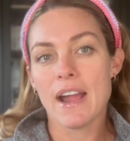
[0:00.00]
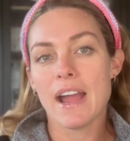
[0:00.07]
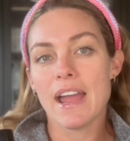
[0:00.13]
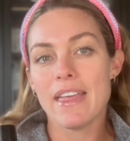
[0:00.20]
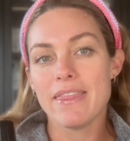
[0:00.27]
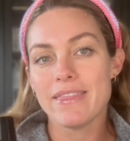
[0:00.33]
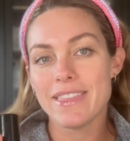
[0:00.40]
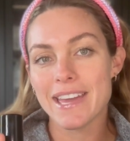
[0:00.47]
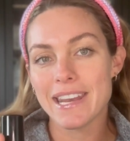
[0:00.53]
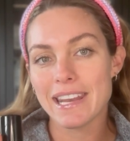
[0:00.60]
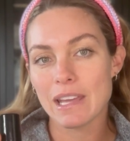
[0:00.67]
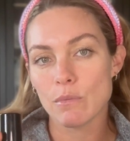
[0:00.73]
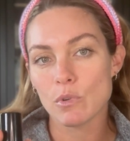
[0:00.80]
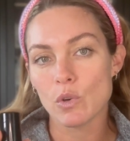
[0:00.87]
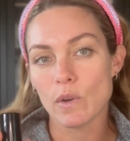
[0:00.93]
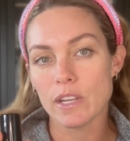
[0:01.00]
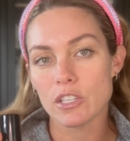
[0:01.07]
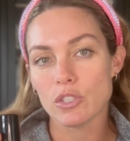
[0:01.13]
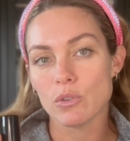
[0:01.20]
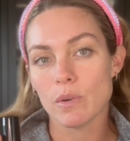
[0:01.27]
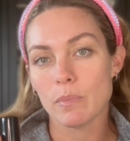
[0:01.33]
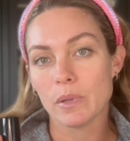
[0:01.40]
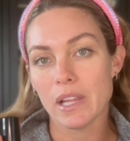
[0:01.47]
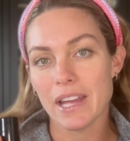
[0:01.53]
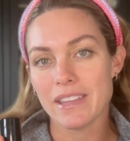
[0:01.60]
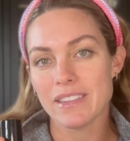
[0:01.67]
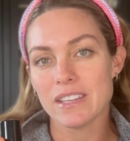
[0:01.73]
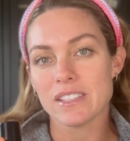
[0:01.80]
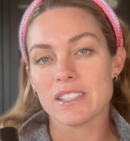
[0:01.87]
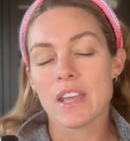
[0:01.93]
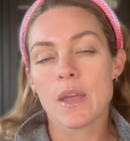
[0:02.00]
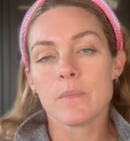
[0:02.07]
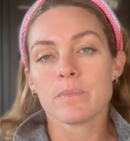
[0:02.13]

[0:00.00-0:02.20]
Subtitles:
and then I'm going to apply this.